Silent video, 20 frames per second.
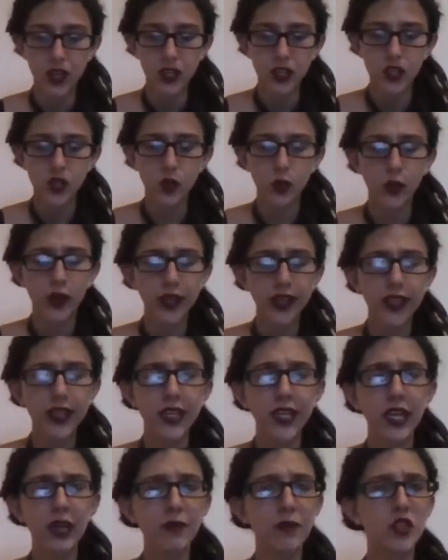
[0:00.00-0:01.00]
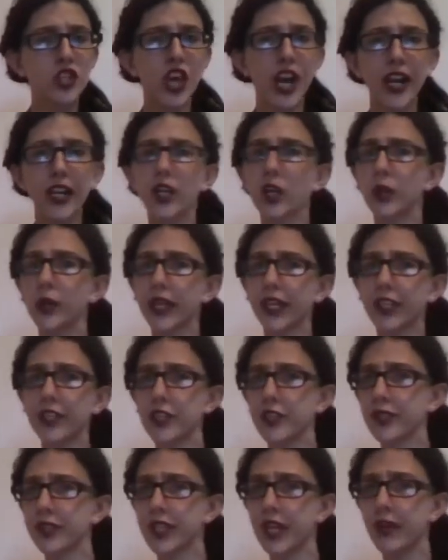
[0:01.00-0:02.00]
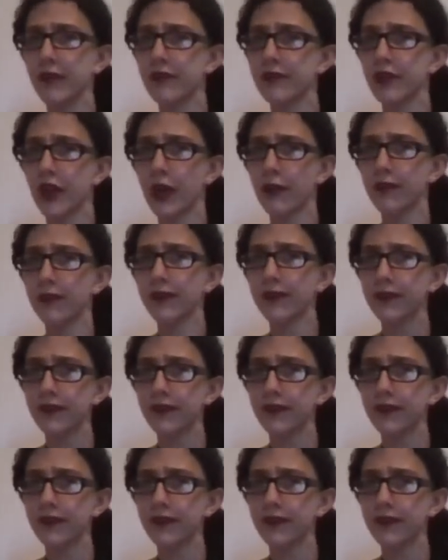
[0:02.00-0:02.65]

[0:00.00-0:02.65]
So where did the name jack-o'-lantern come from?